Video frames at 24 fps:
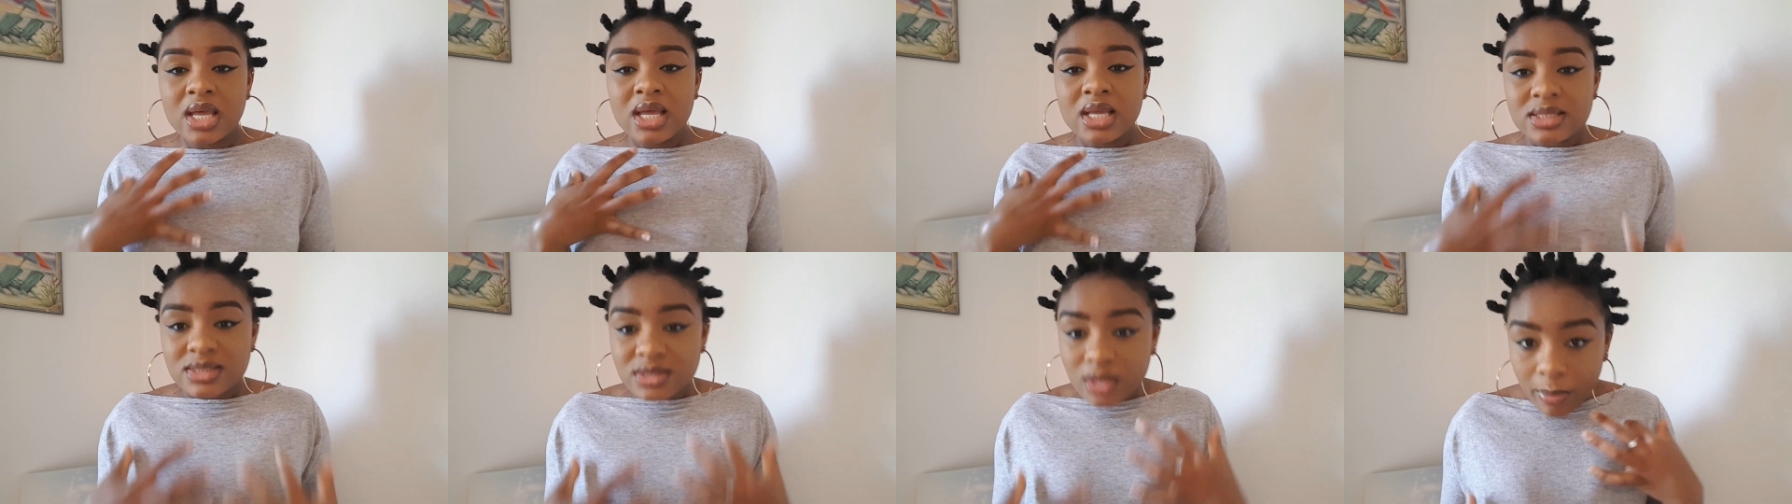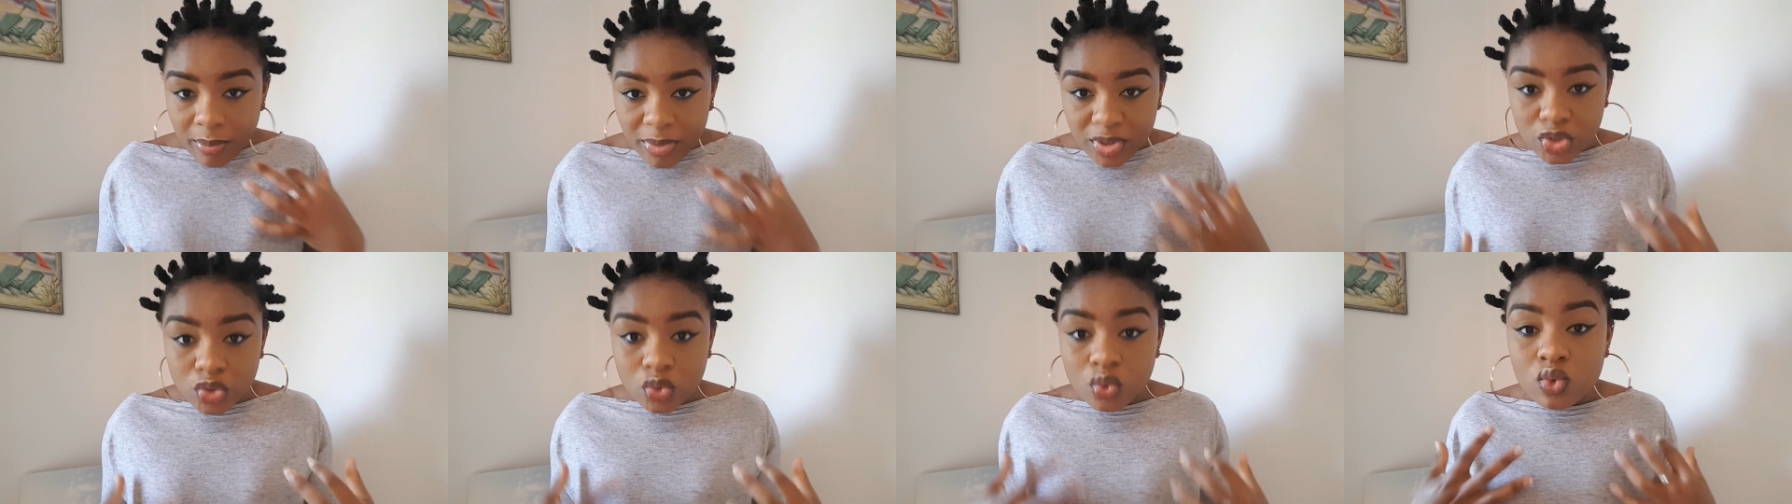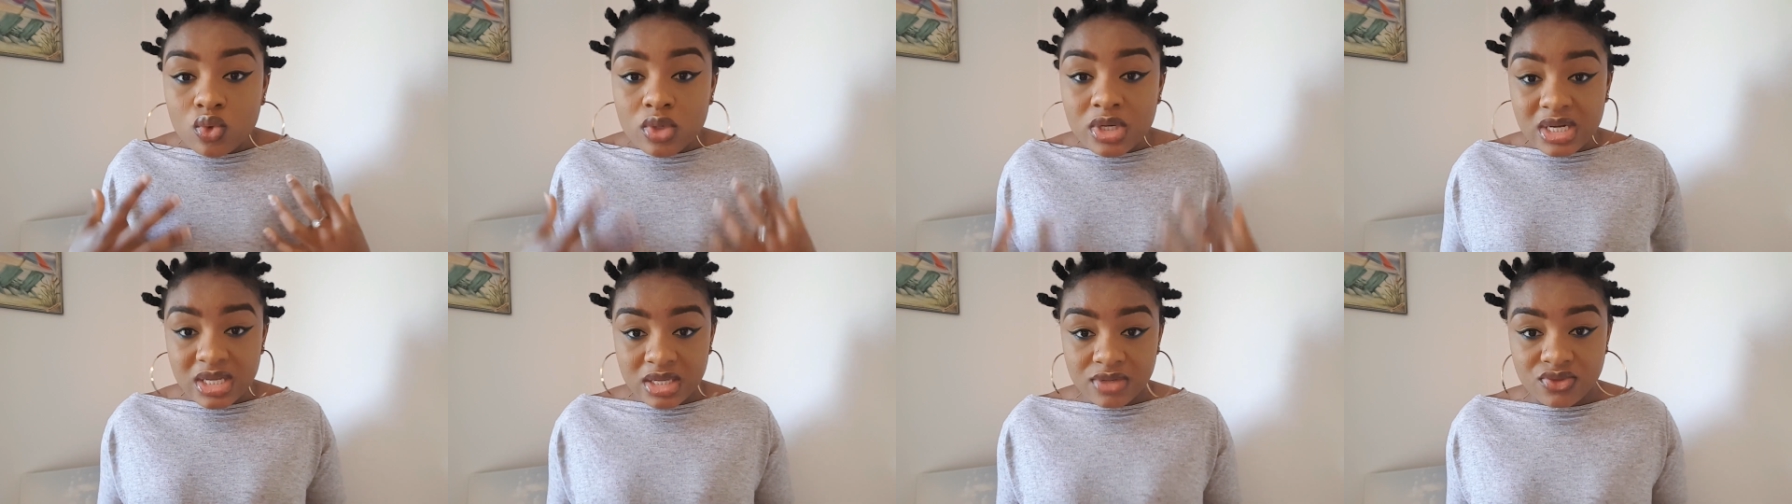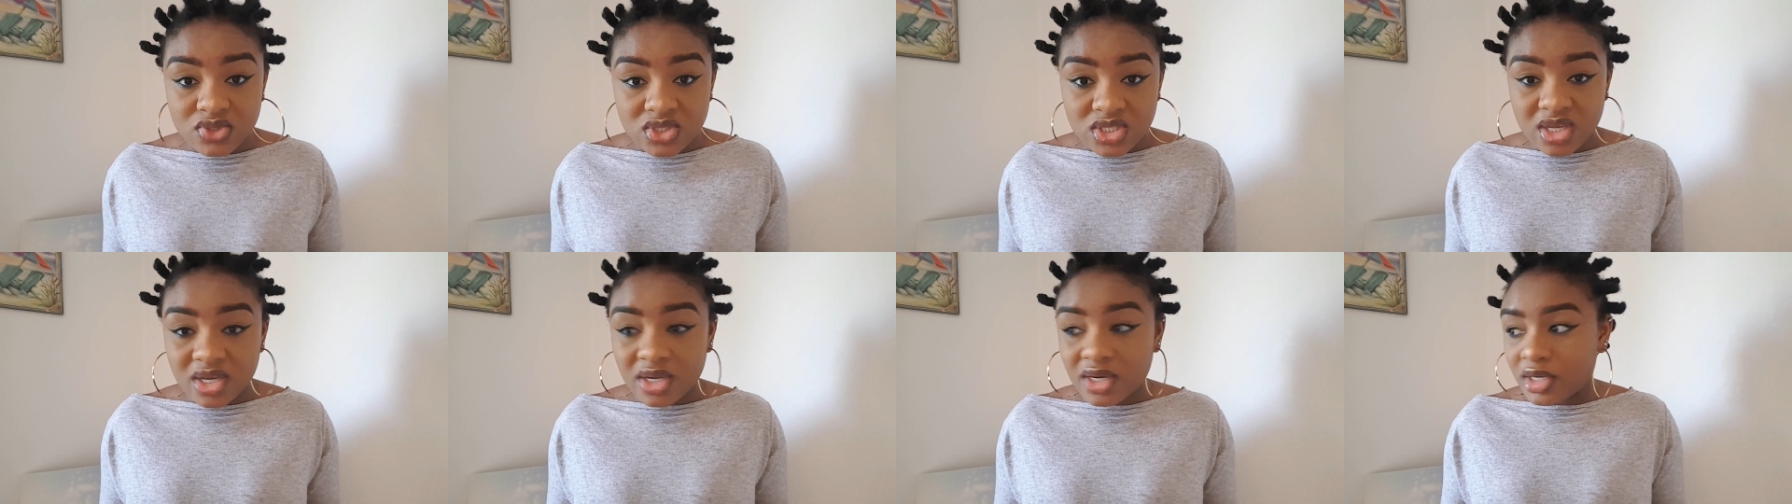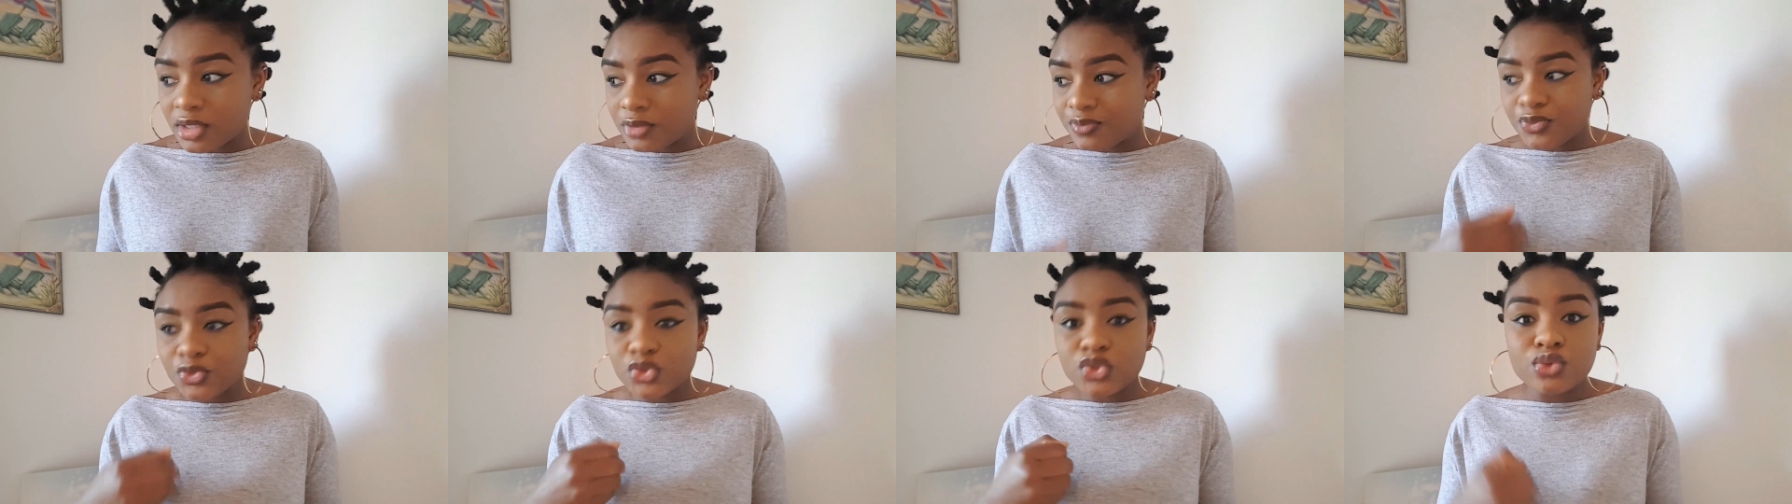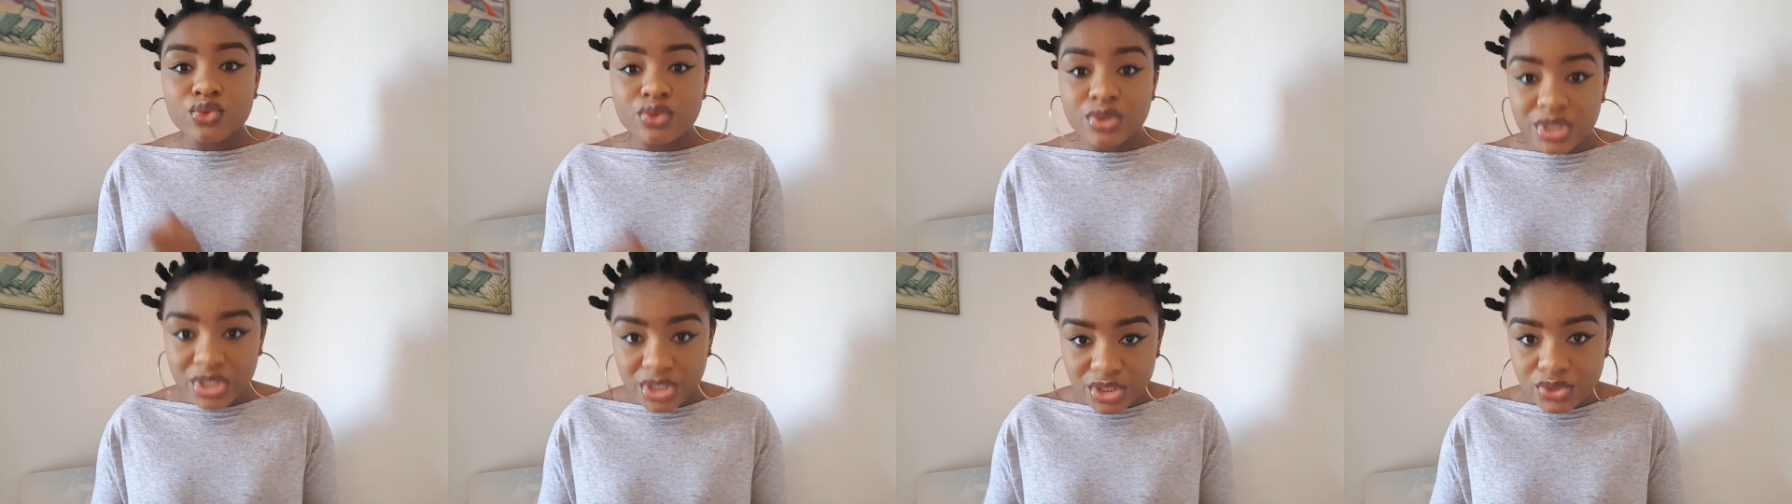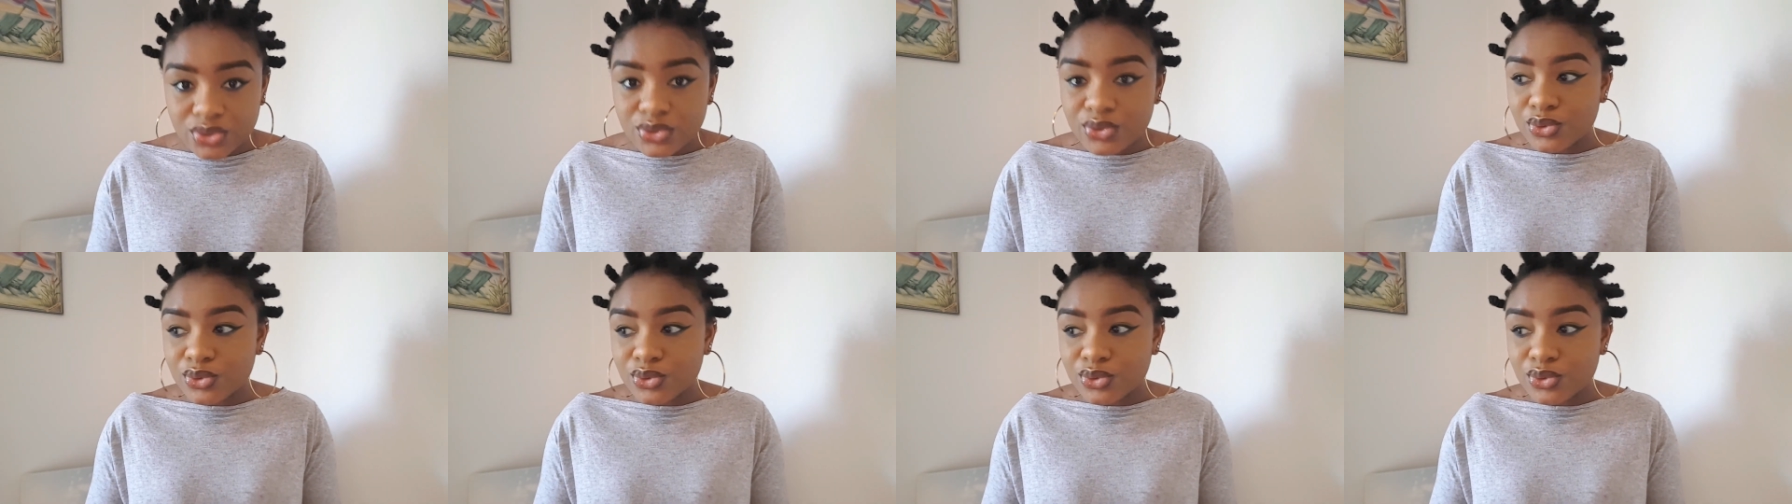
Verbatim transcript: somebody who lives here you need